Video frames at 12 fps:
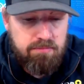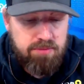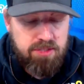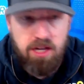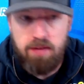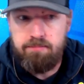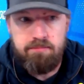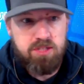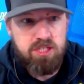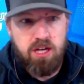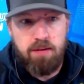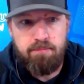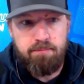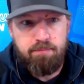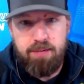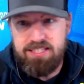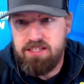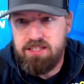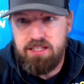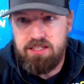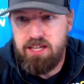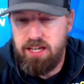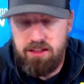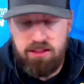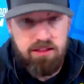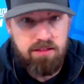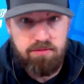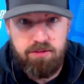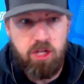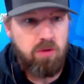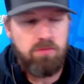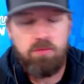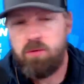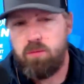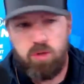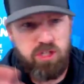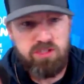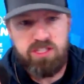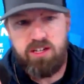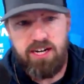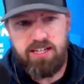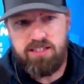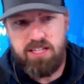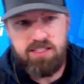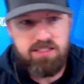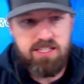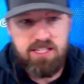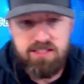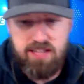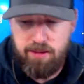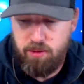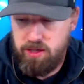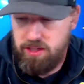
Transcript: Some businesses in, you know, we'll use the United States as the example.